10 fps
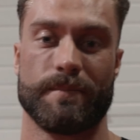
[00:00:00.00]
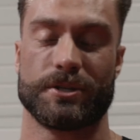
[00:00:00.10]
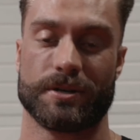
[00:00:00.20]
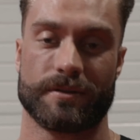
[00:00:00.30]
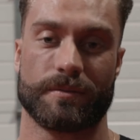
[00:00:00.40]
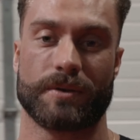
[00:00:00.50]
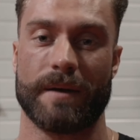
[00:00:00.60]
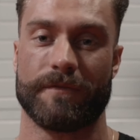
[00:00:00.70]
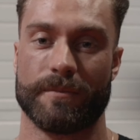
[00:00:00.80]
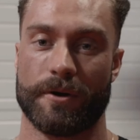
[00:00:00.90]
be sure to
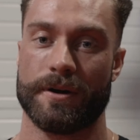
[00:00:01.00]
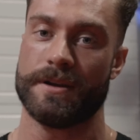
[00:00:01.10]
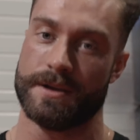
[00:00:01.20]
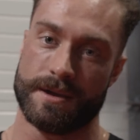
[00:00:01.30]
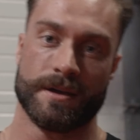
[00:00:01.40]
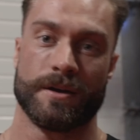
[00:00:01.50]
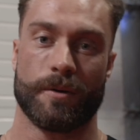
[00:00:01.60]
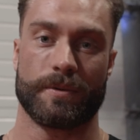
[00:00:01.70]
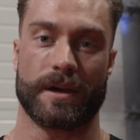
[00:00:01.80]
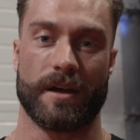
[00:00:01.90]
subscribe for more.
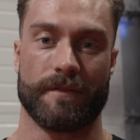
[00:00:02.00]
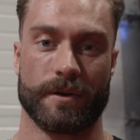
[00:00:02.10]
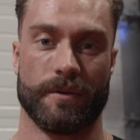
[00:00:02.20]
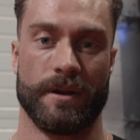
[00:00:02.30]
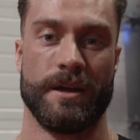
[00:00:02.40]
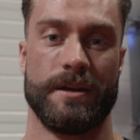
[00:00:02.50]
Hope you guys all have a good one.